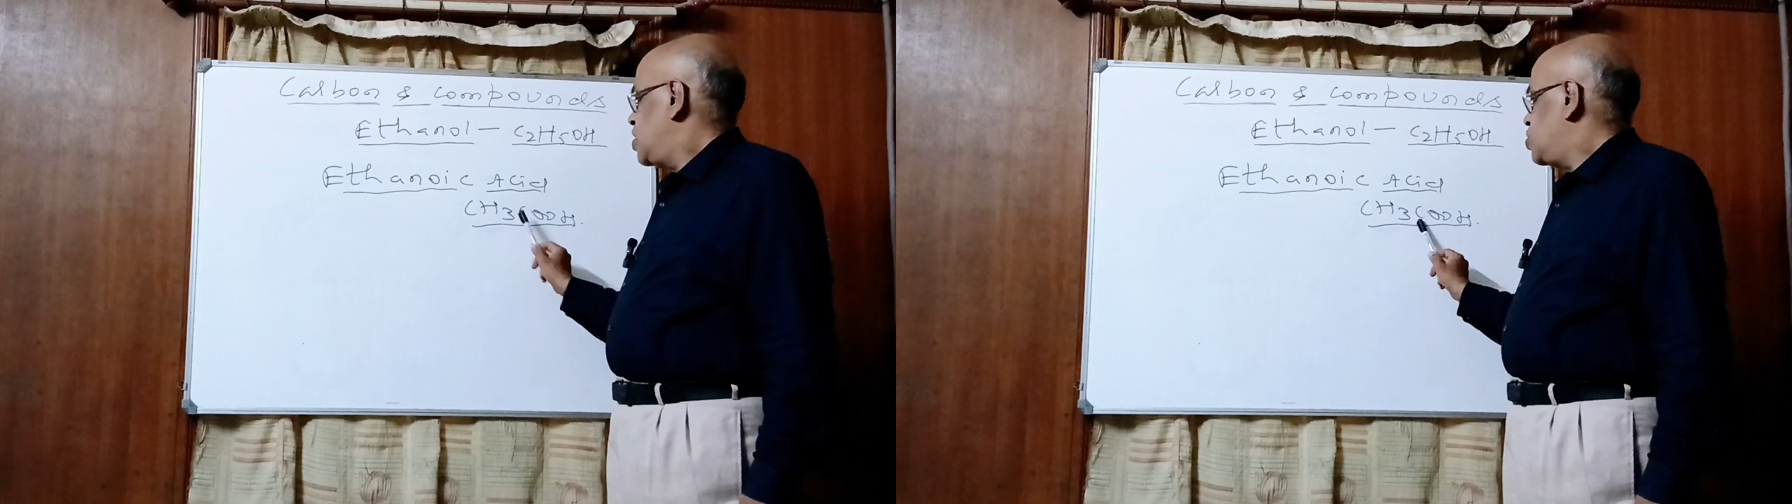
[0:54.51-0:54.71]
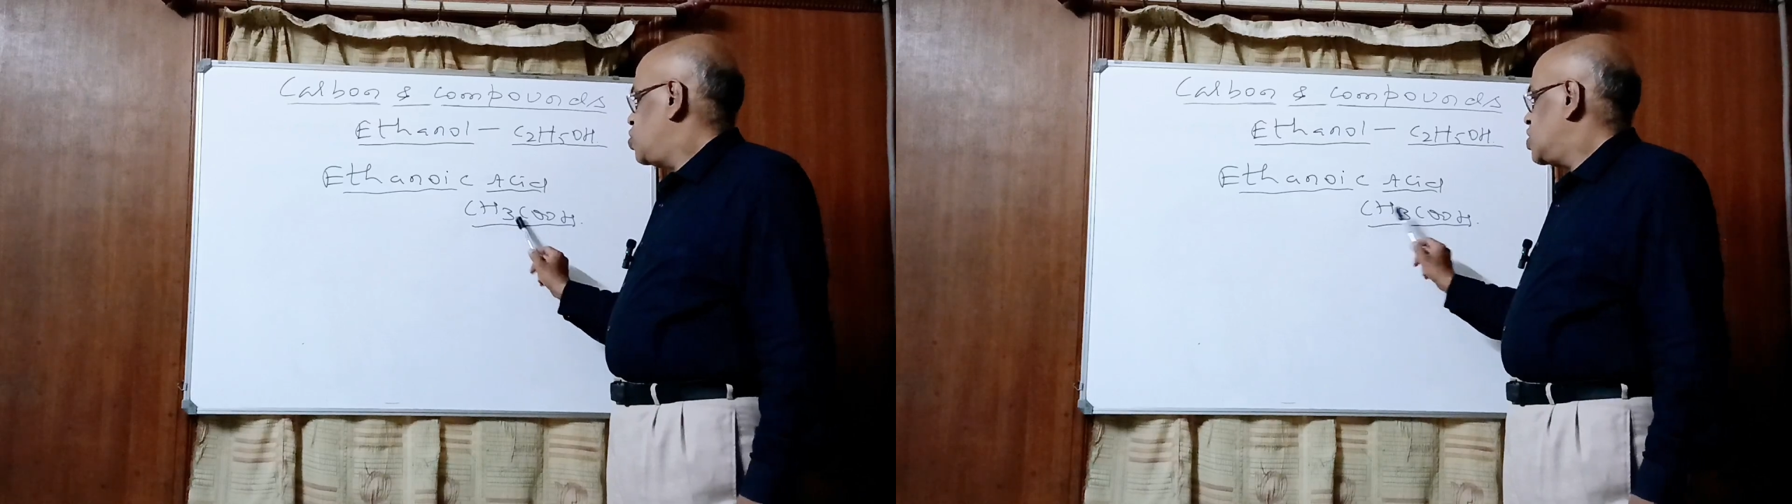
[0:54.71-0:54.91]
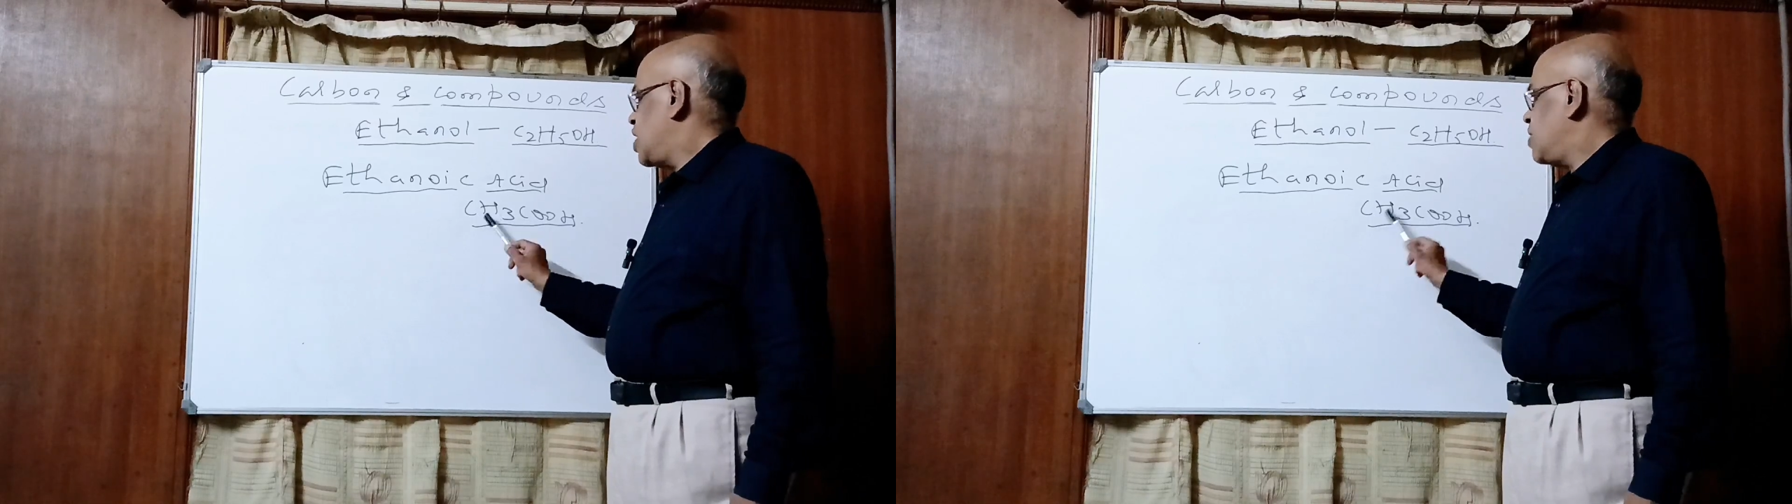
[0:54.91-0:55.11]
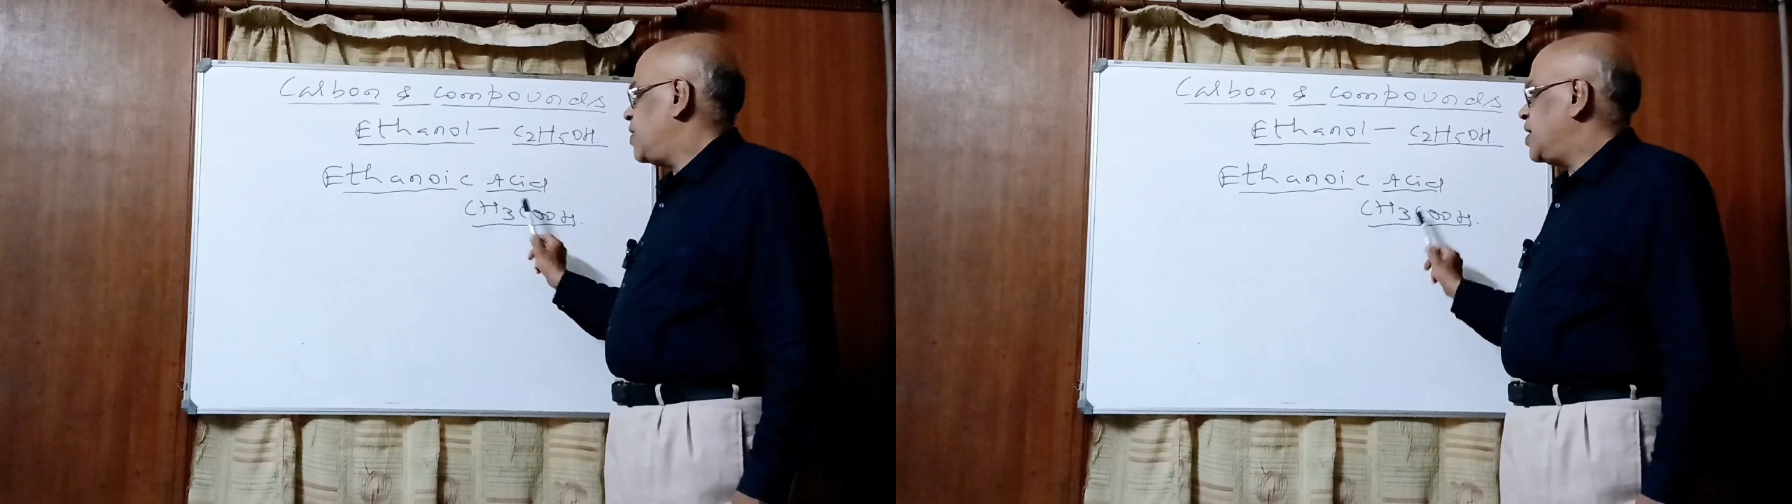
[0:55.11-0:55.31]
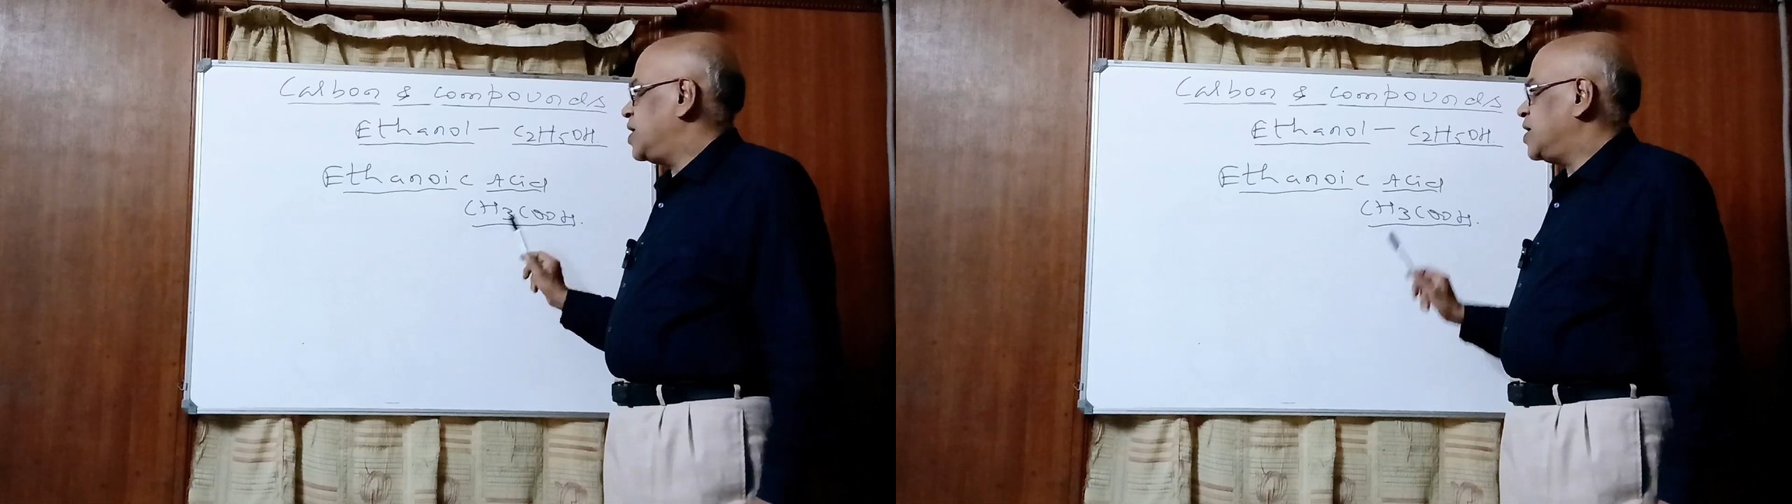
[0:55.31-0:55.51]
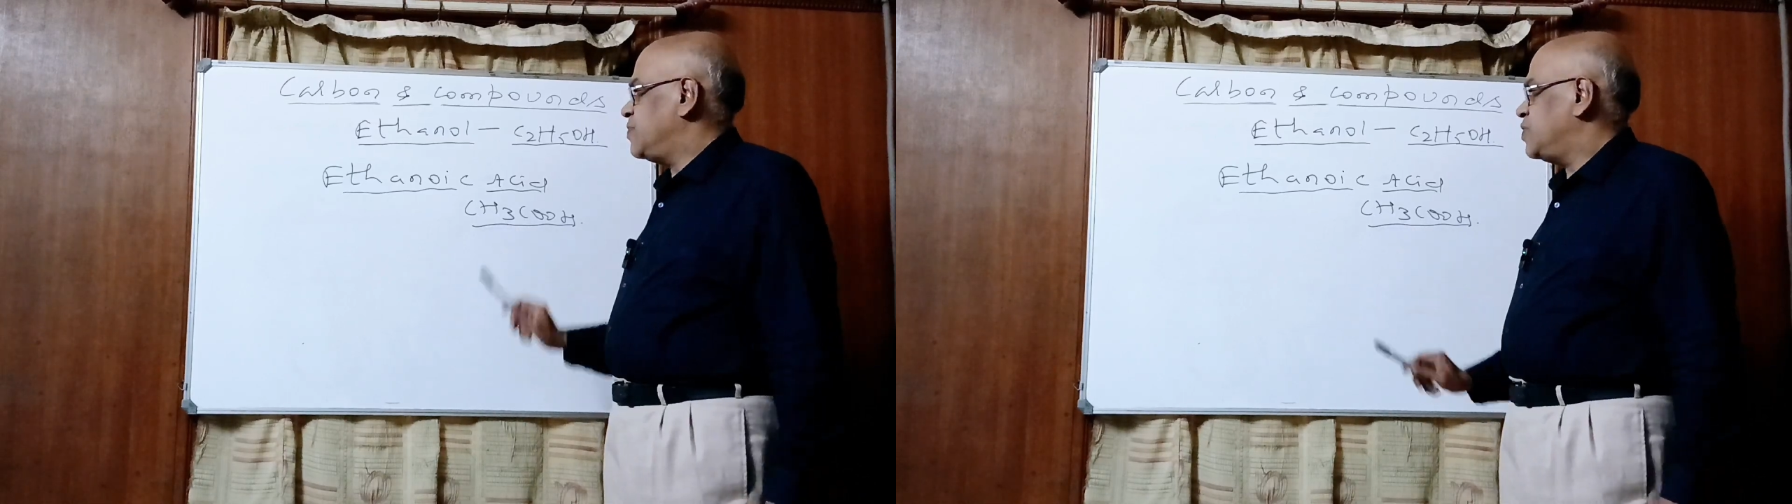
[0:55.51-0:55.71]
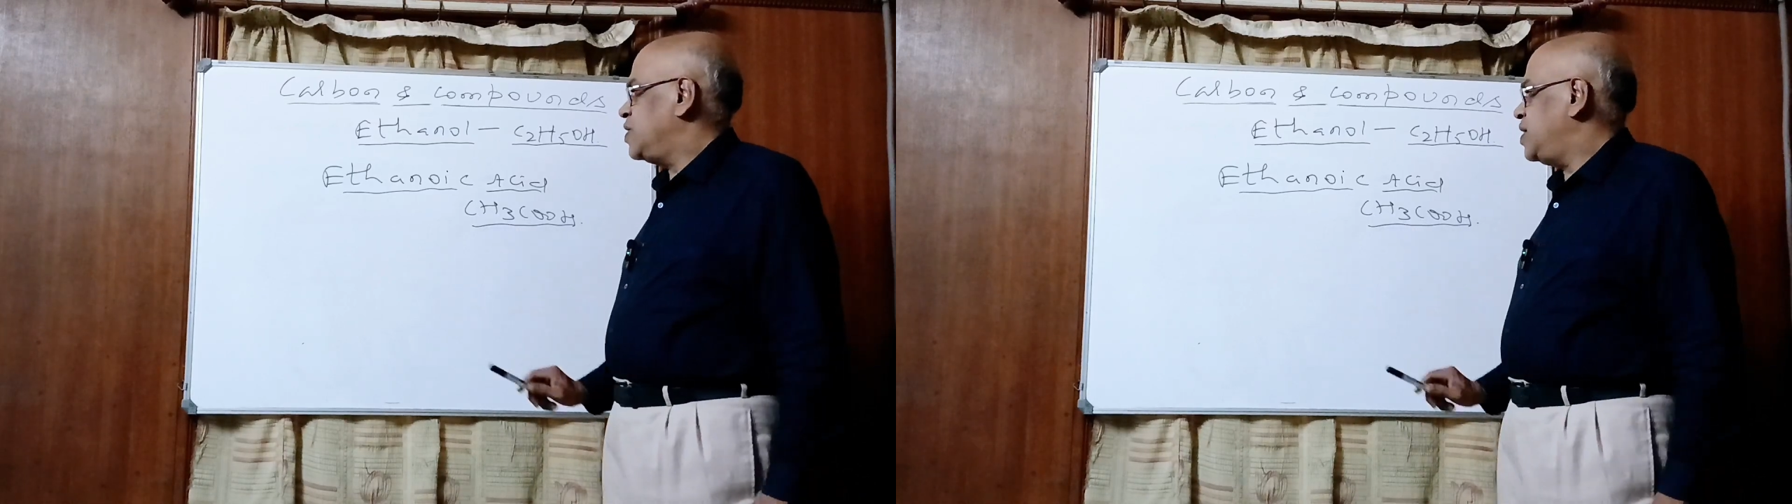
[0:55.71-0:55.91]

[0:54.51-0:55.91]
two carbon atoms.